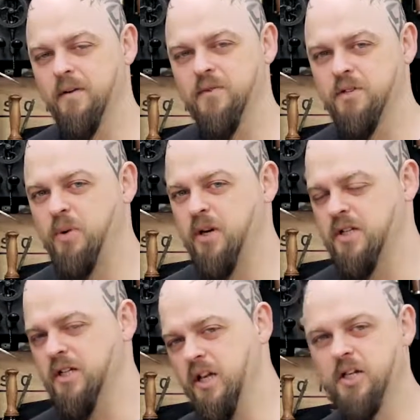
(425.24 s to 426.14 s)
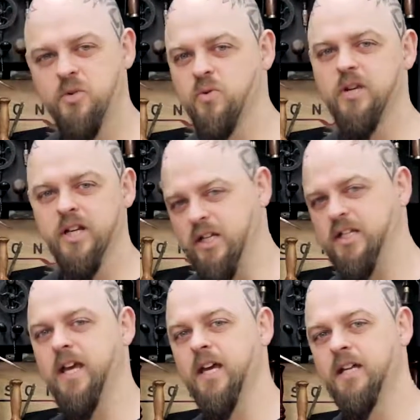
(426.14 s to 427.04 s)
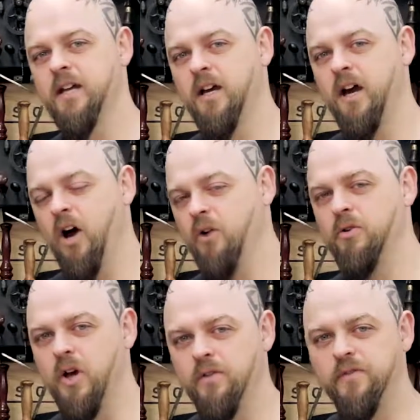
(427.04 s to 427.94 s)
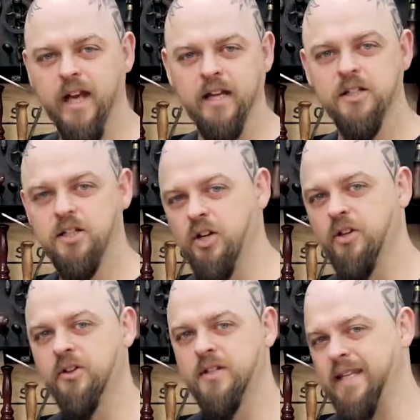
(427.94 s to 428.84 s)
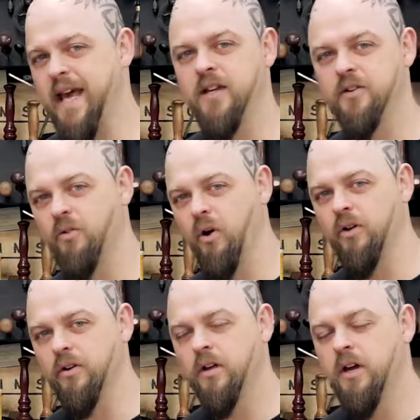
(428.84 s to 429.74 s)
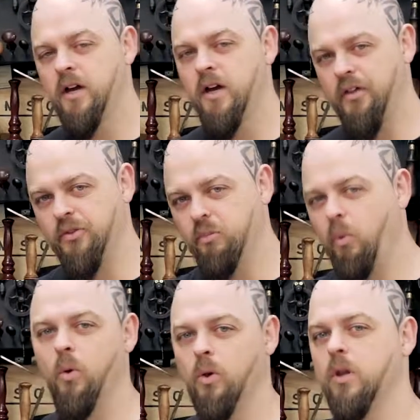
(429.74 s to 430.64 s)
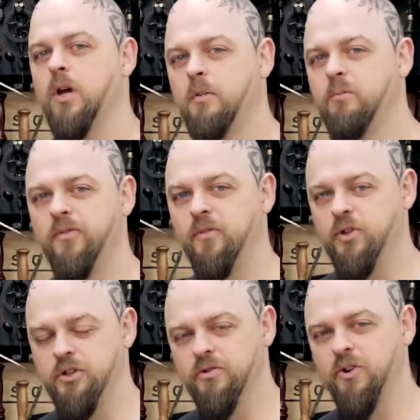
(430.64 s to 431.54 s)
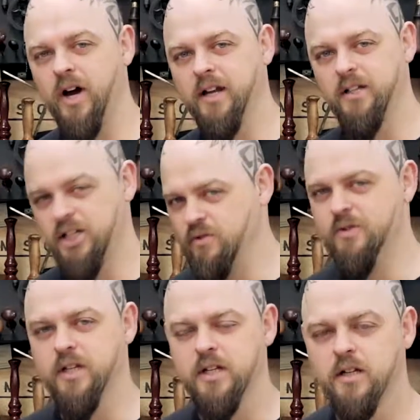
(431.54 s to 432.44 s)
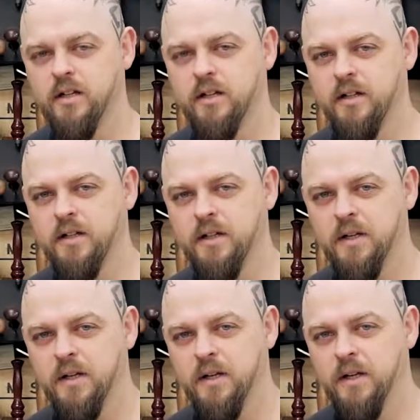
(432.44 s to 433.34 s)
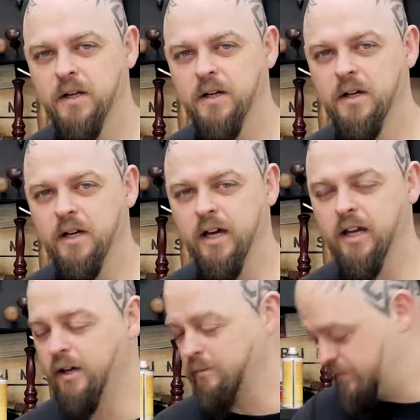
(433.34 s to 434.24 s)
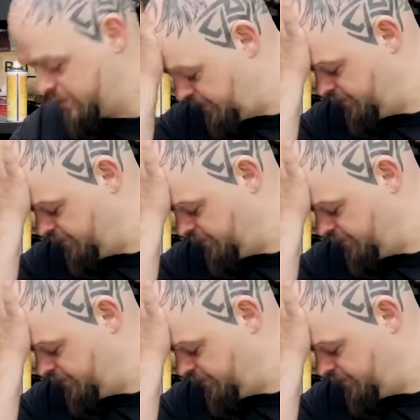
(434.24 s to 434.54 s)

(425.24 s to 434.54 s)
This person literally said, "Oh, don't forget to turn the sander on at the wall before you try and use it." And I'm